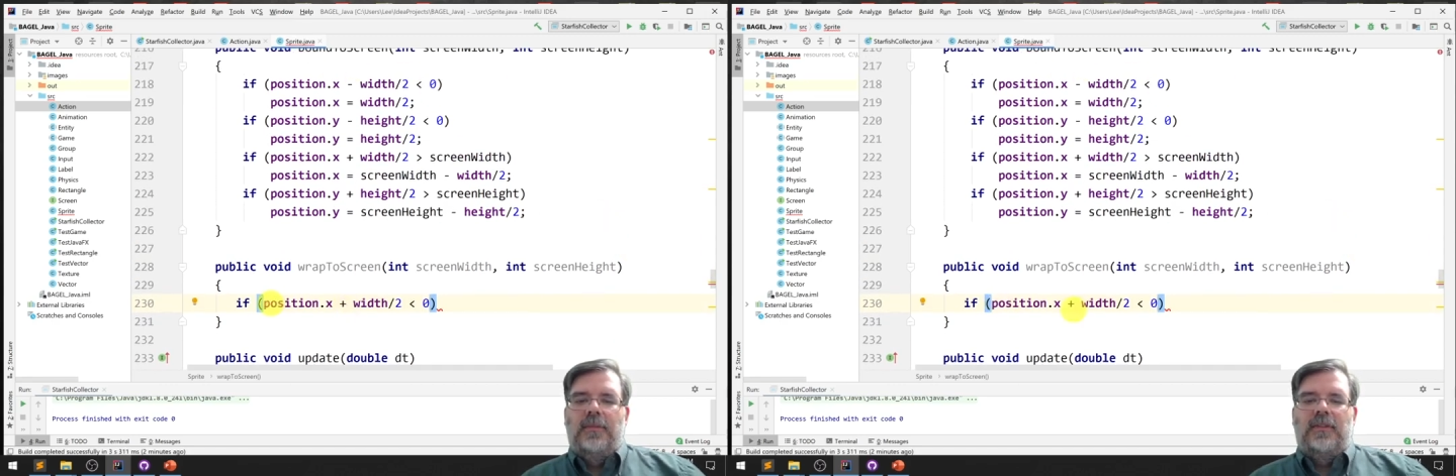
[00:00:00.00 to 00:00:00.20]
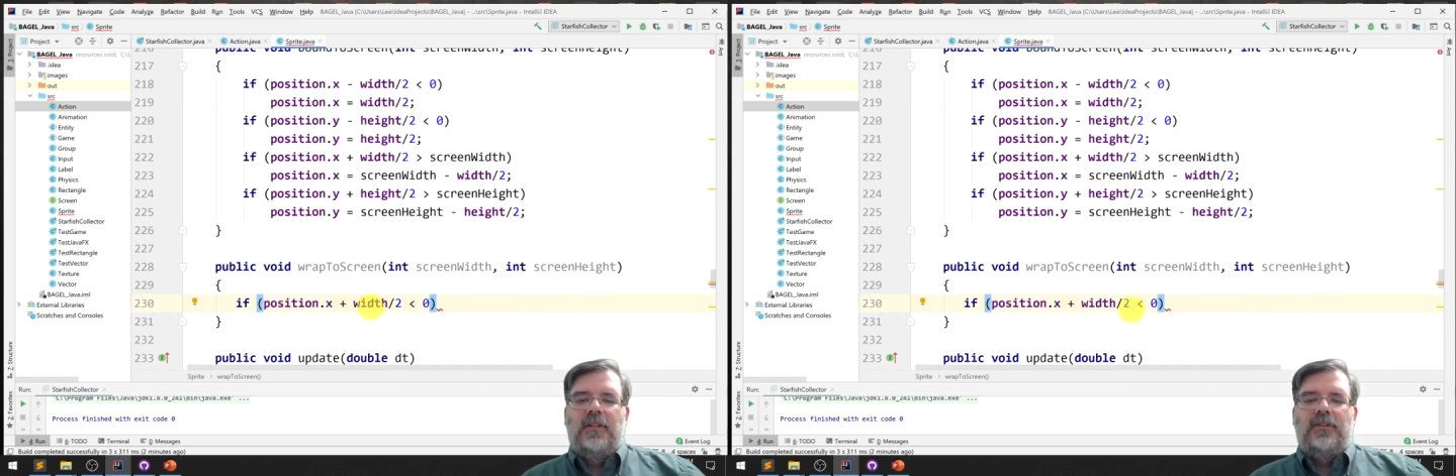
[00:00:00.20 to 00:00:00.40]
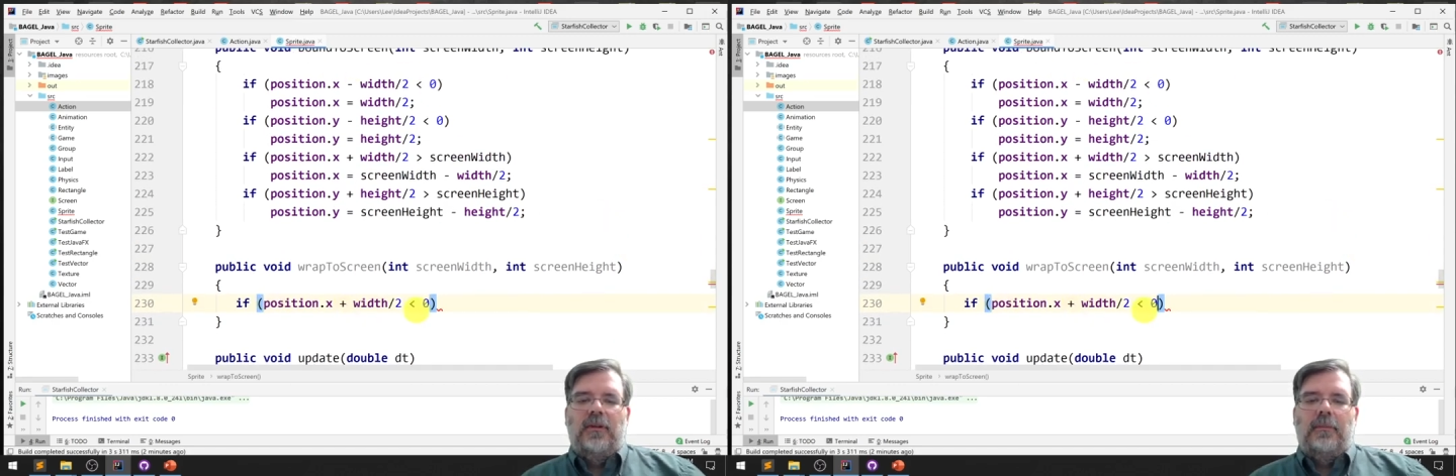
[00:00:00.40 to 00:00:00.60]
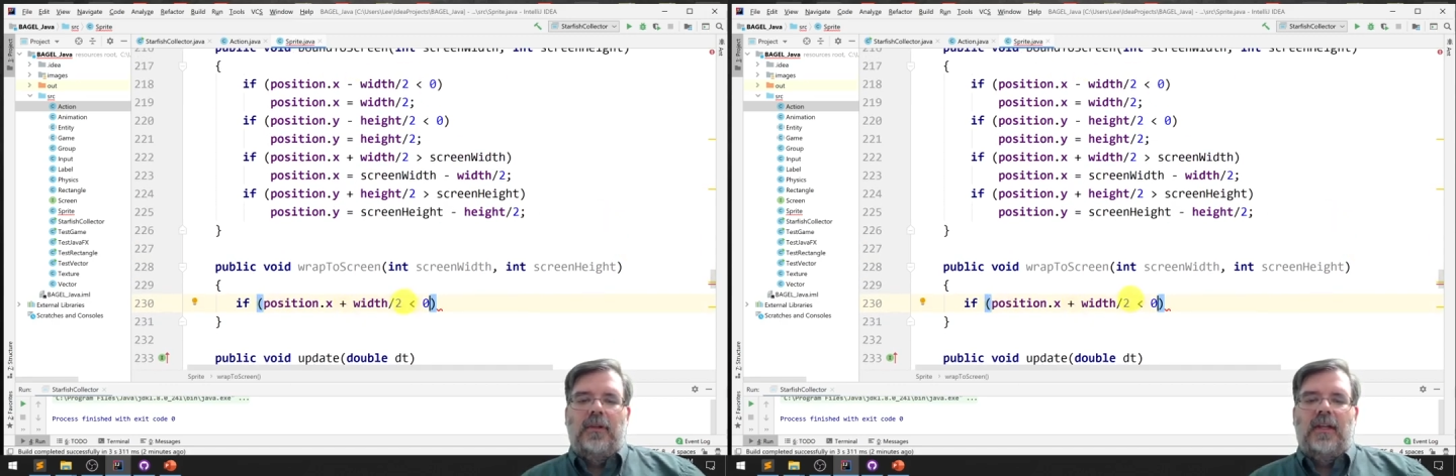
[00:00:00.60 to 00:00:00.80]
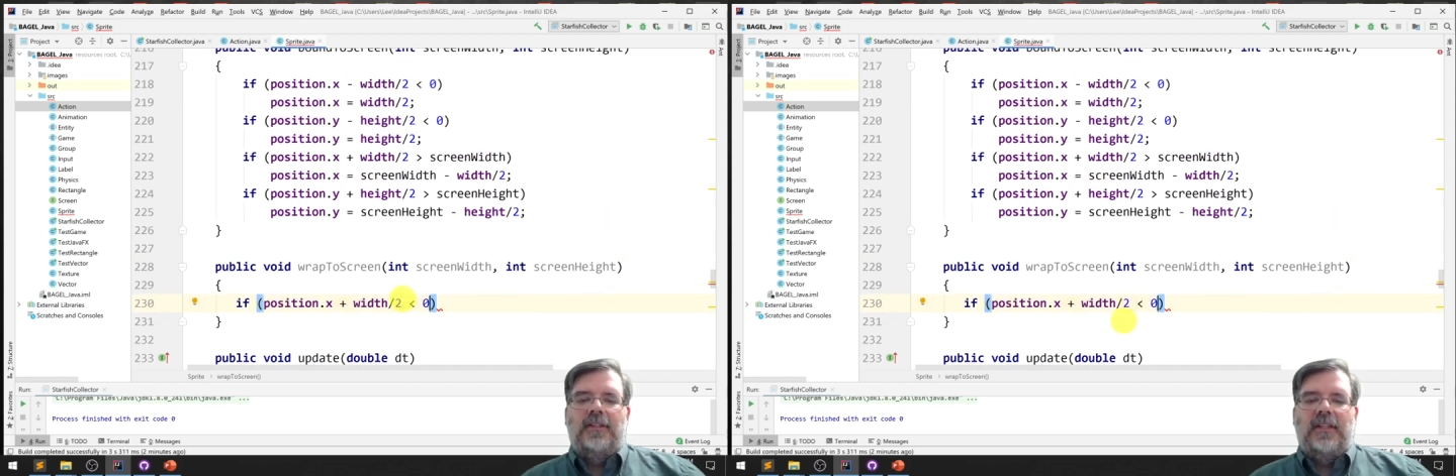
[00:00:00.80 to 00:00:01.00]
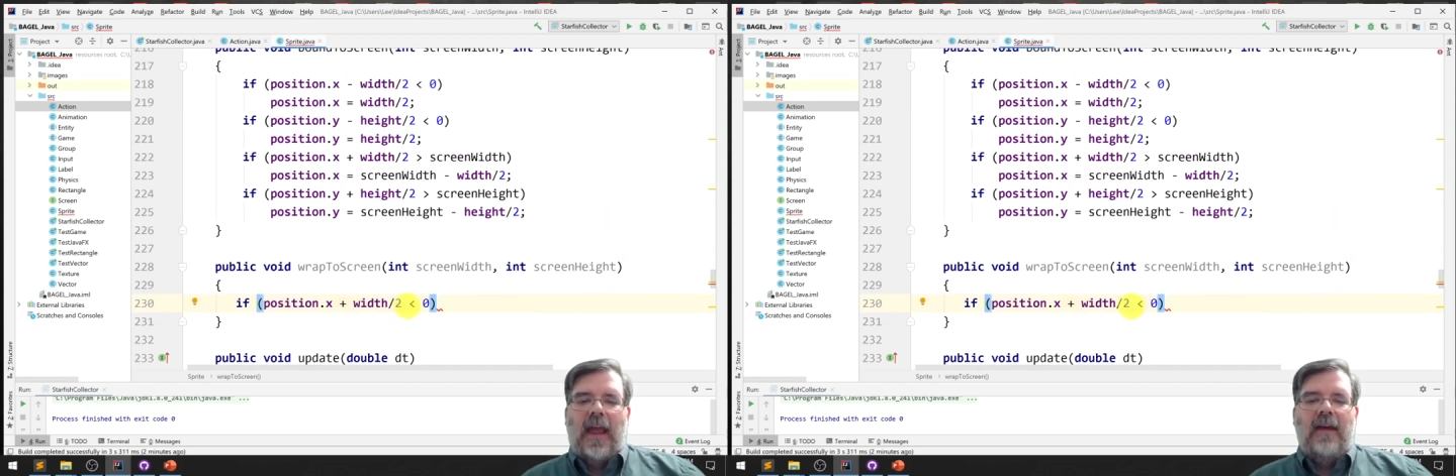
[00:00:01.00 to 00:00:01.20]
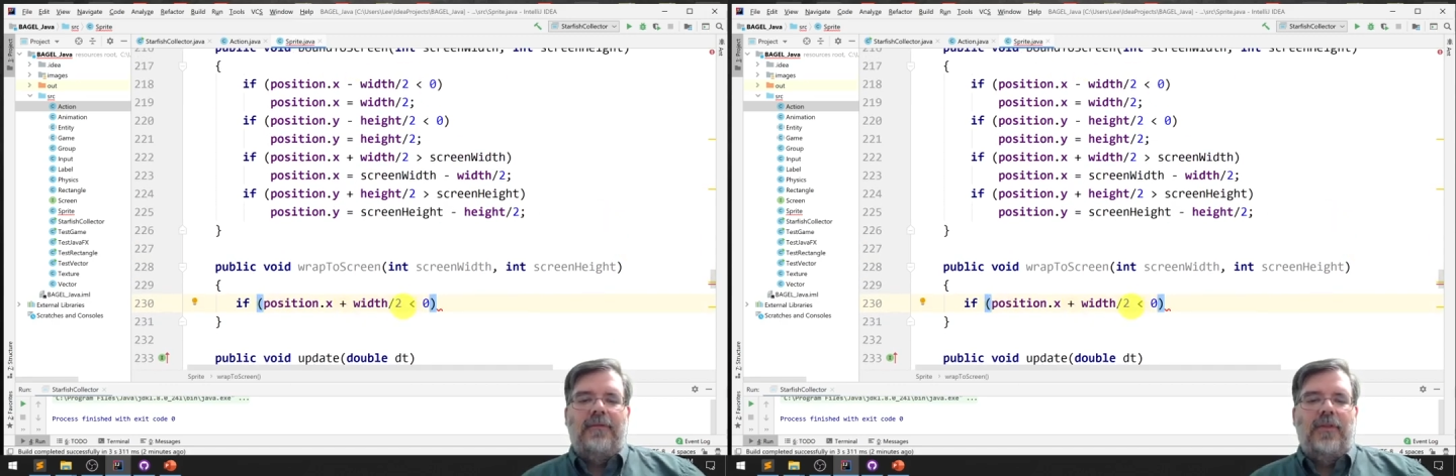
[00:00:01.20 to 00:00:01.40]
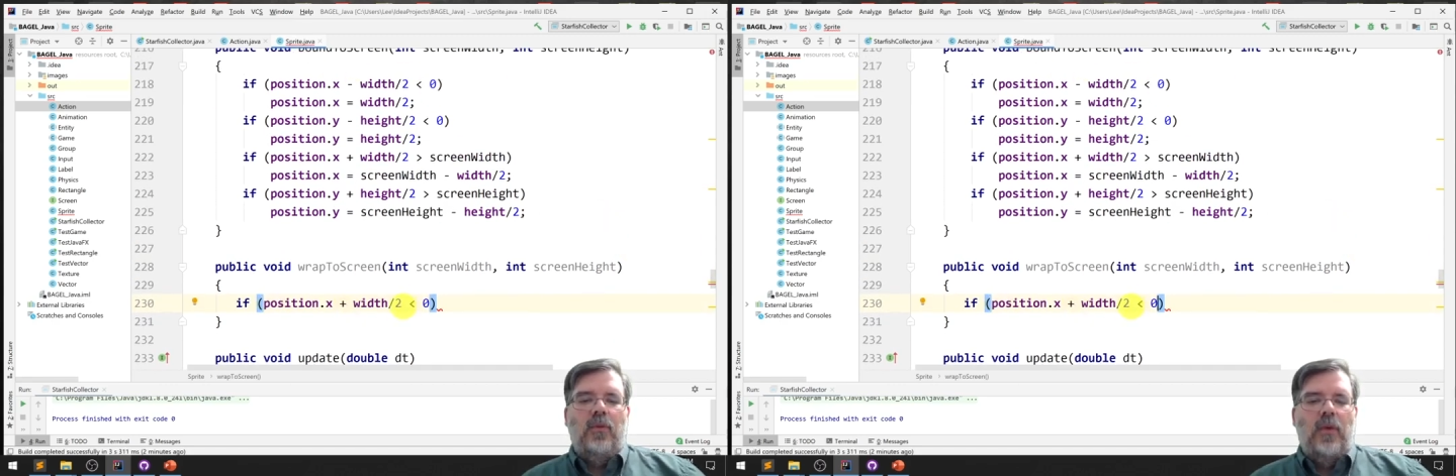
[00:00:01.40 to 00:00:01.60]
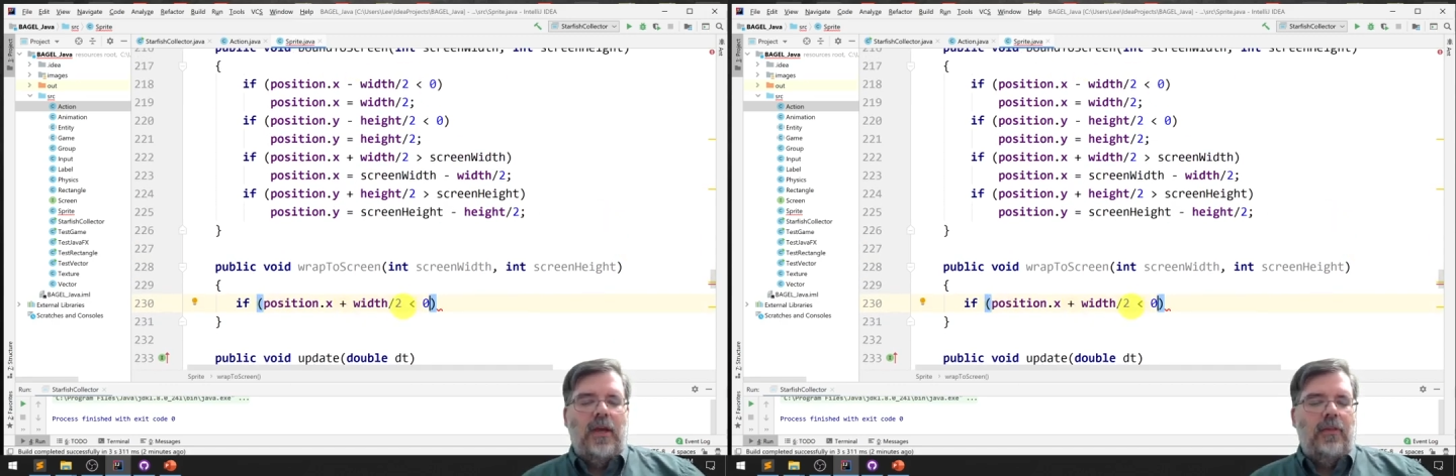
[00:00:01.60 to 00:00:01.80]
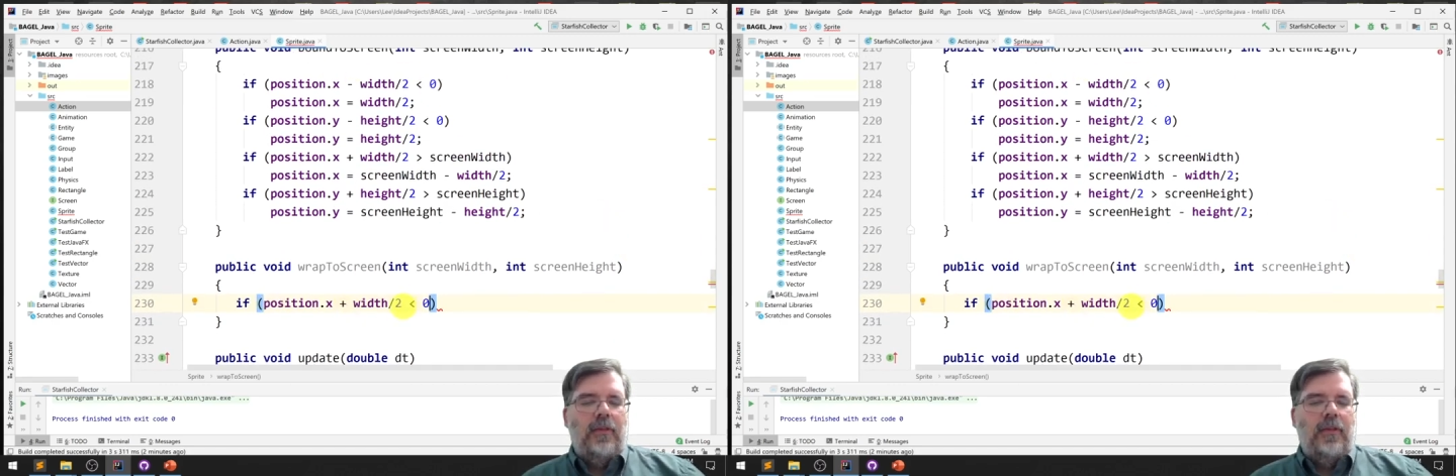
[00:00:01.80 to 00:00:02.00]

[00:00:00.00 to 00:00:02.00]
position plus half the width,